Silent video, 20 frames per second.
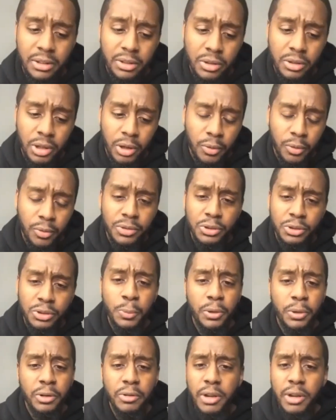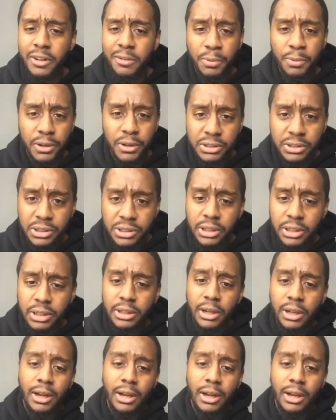You know, super creative person.